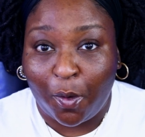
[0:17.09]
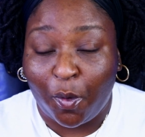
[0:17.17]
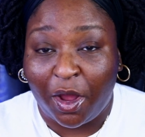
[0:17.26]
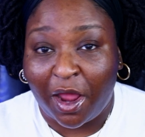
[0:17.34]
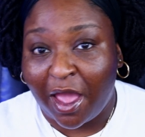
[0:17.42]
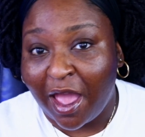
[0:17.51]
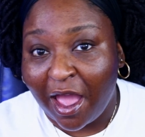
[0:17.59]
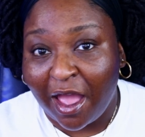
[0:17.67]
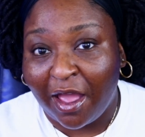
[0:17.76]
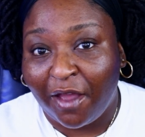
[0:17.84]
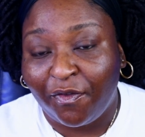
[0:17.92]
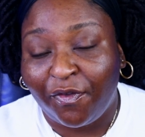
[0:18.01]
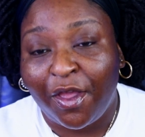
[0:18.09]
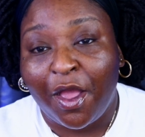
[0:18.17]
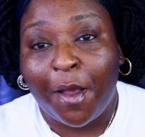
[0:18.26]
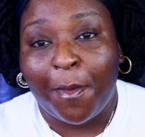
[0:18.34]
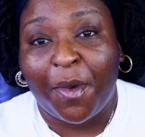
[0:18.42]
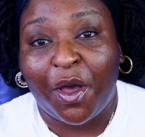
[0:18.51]
what I have,
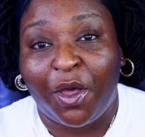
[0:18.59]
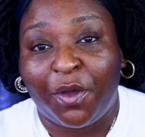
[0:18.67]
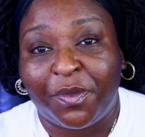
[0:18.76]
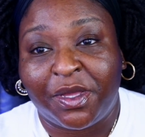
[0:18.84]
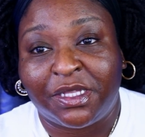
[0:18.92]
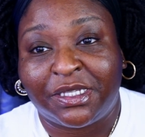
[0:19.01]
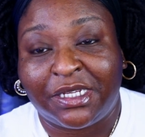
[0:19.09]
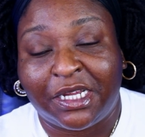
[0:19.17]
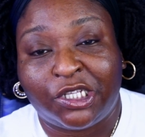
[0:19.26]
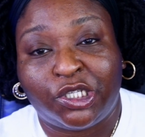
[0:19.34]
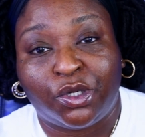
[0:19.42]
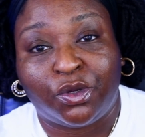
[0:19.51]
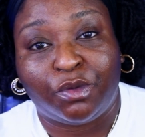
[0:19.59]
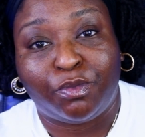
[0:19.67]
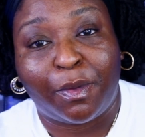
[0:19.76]
by all means stay tuned.